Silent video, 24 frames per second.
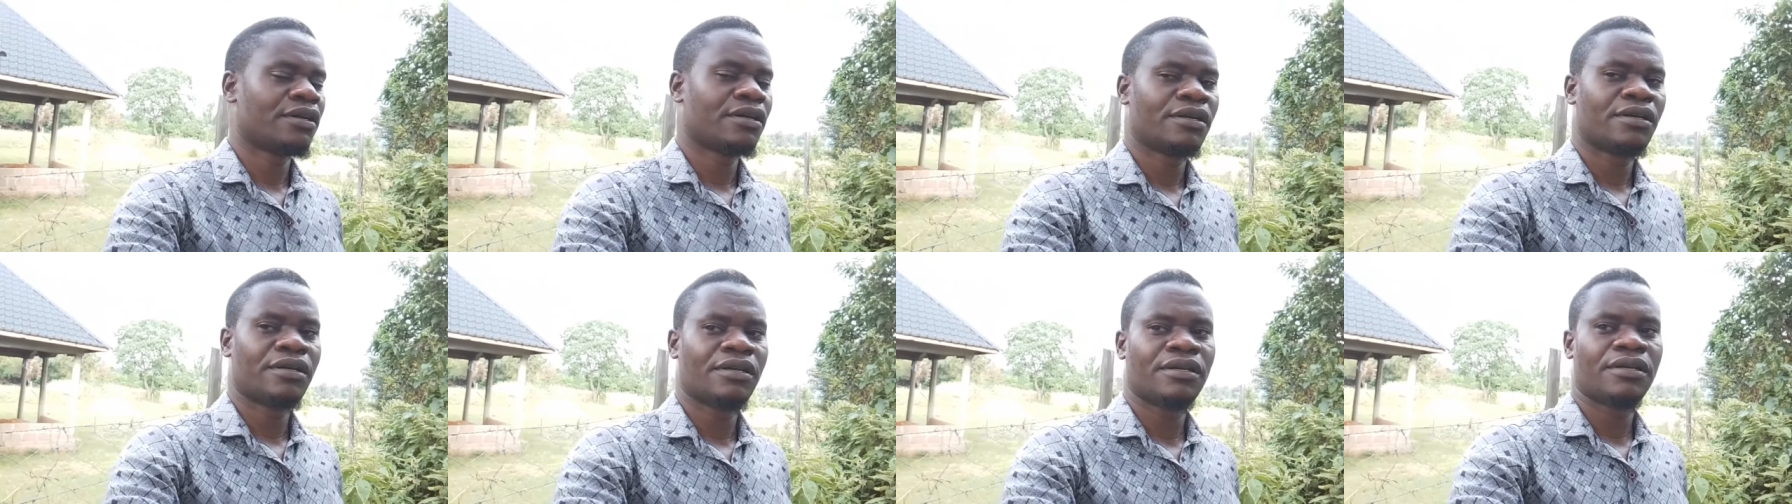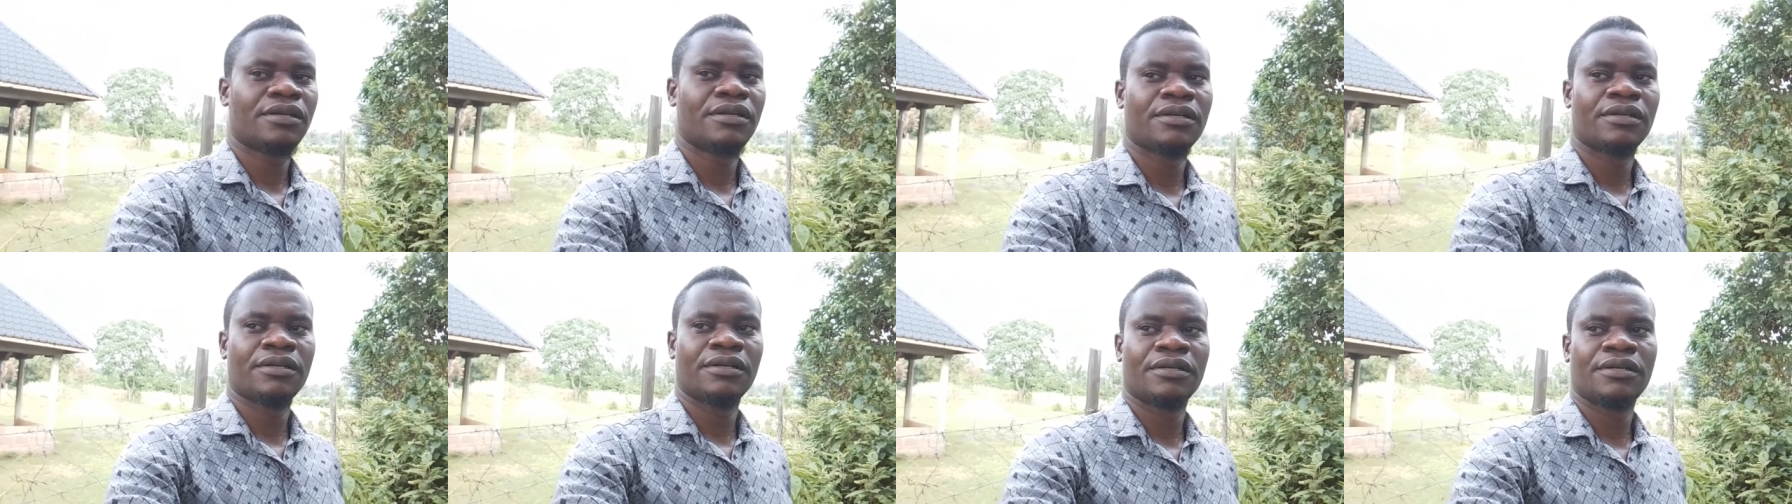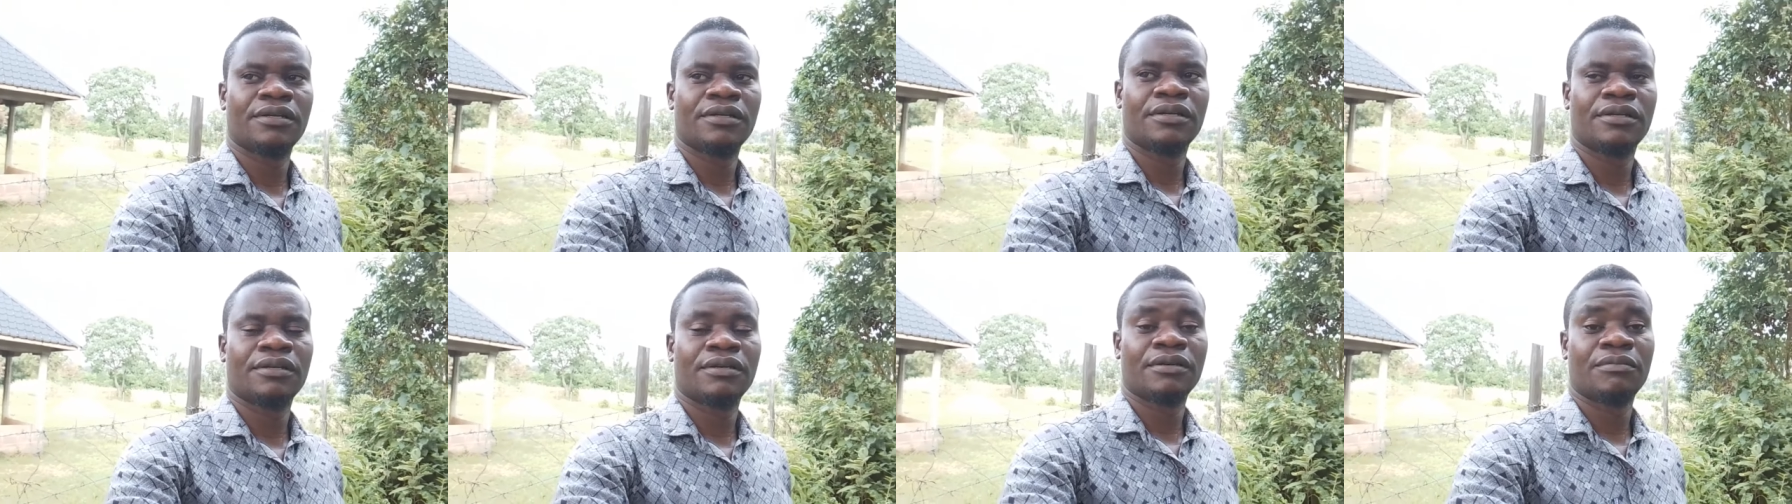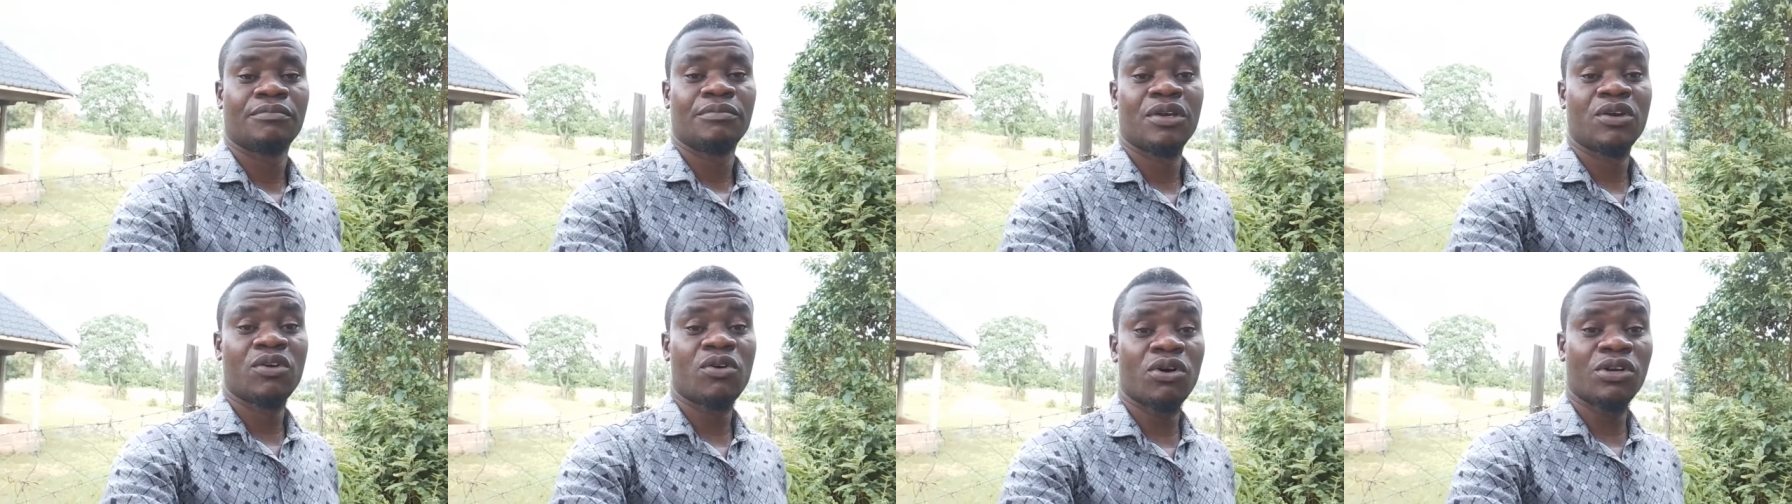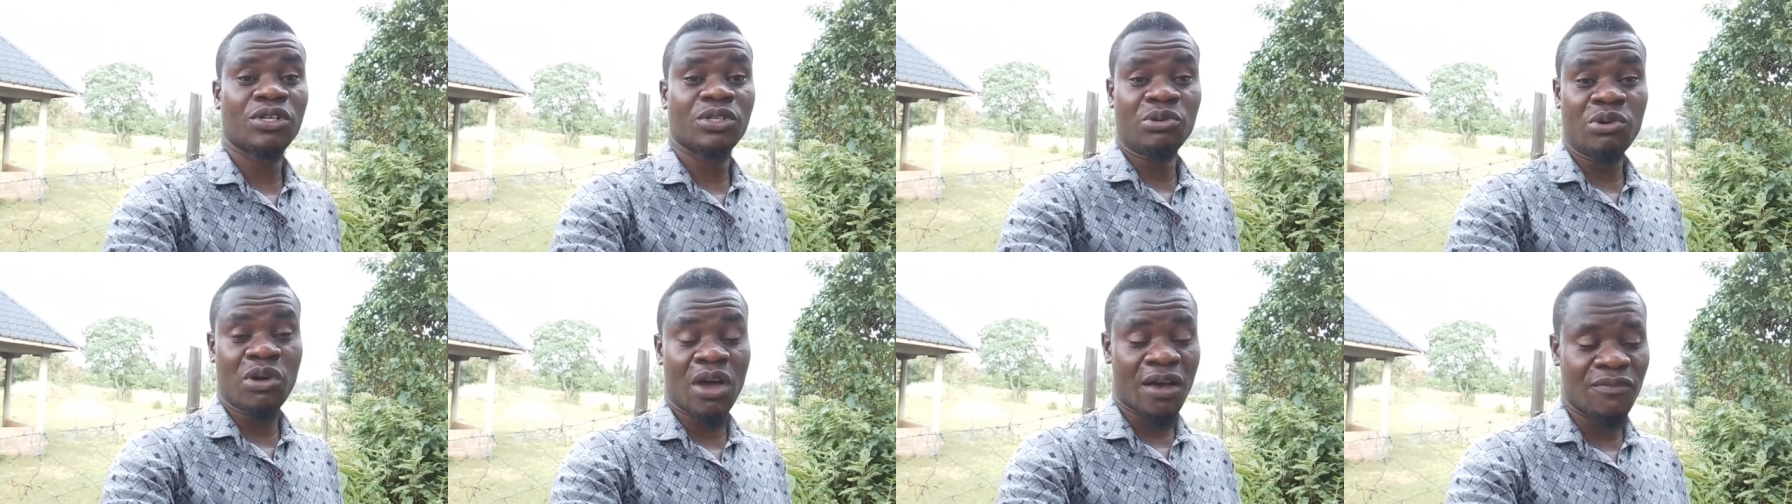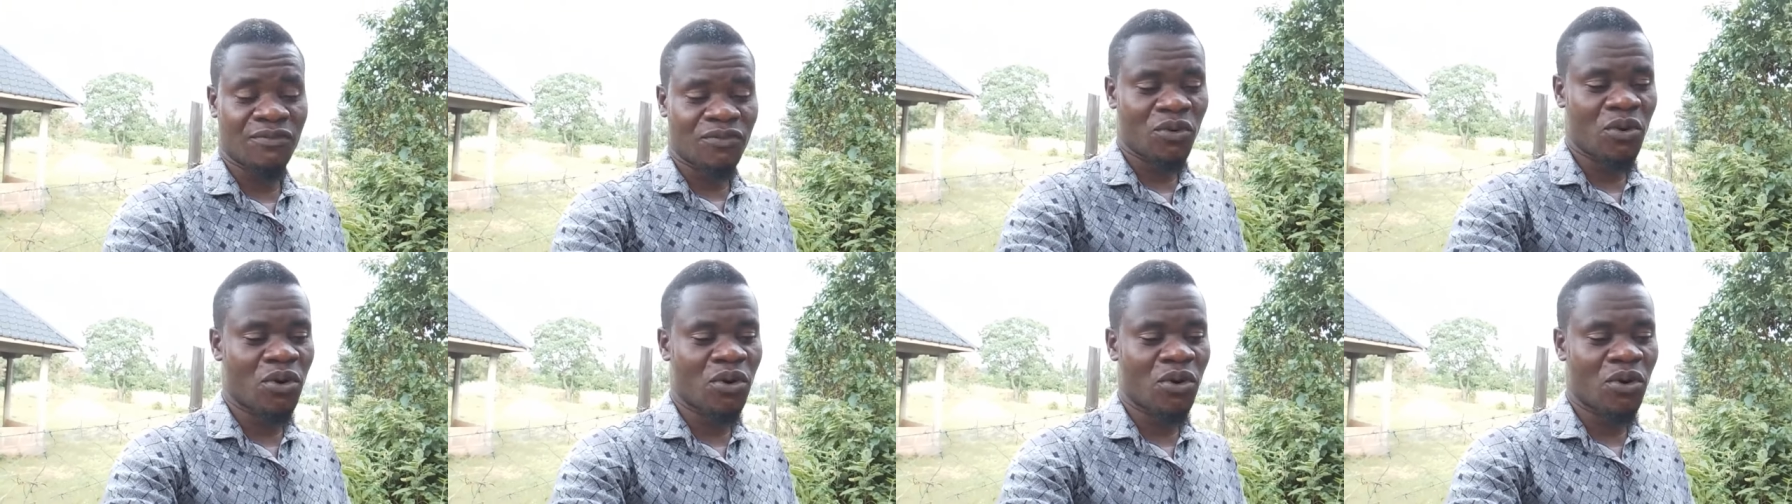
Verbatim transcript: because you have got a lot of